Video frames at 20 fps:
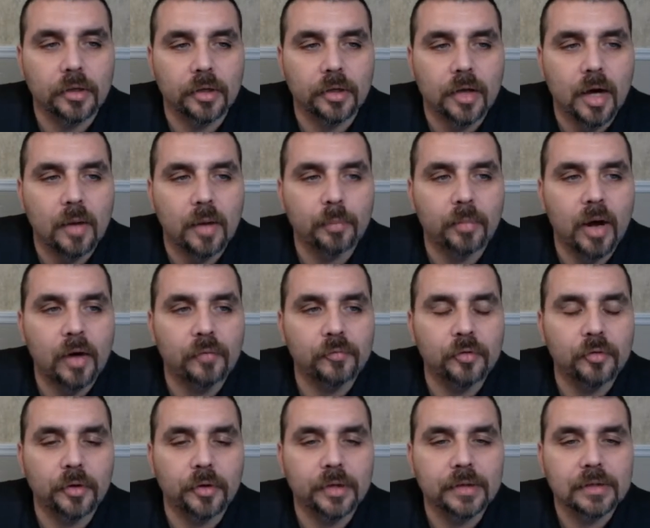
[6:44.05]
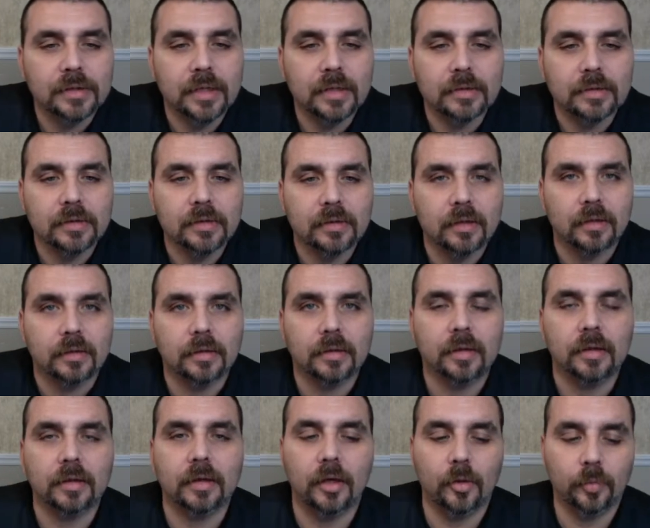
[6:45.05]
nonprofit organization
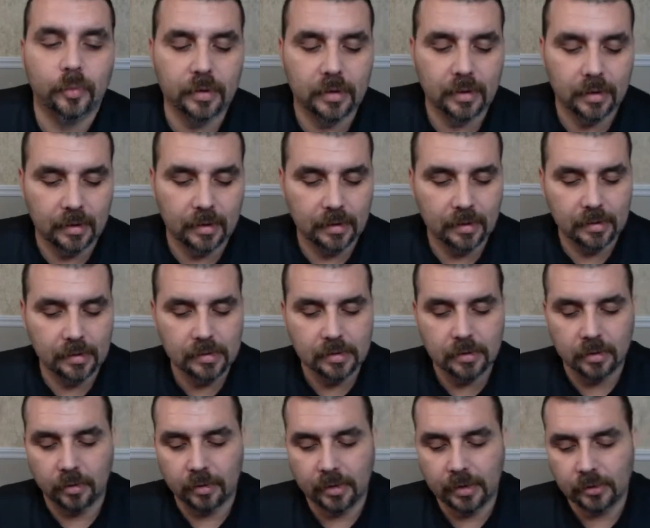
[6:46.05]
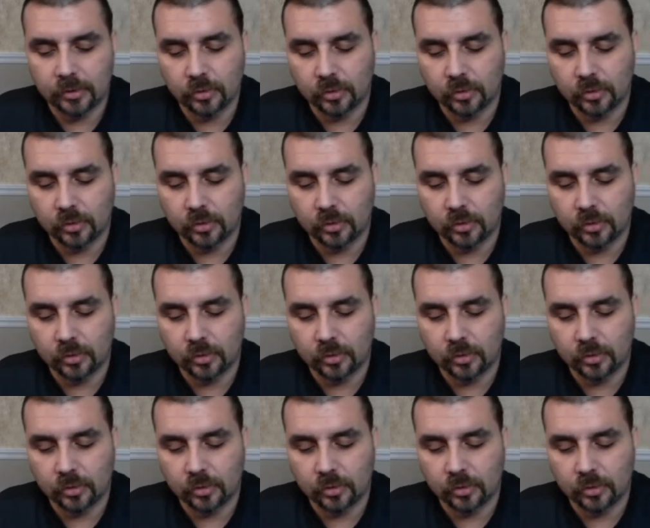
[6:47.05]
on helping the kids and all that.